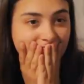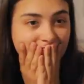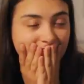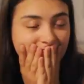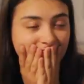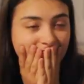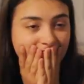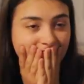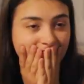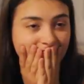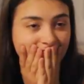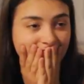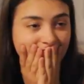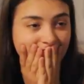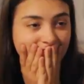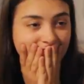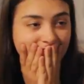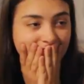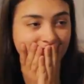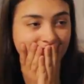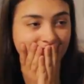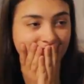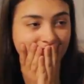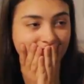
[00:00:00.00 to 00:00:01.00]

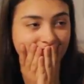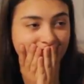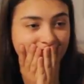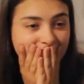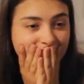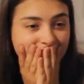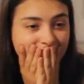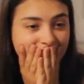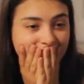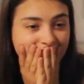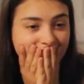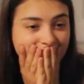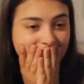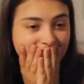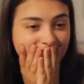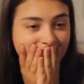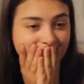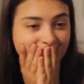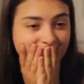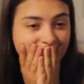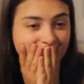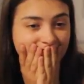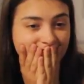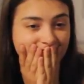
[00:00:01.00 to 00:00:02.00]

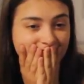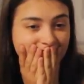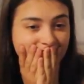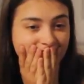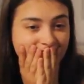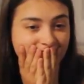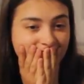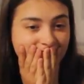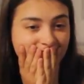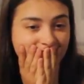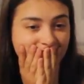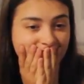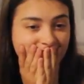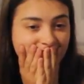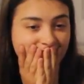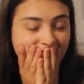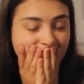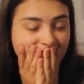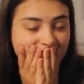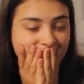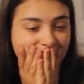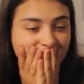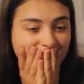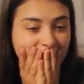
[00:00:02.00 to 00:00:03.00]

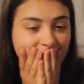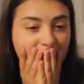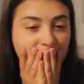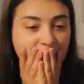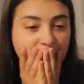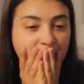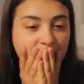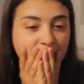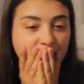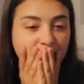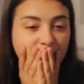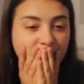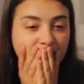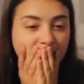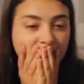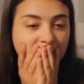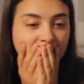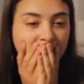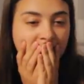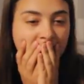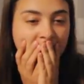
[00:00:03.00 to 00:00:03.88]
(not speaking)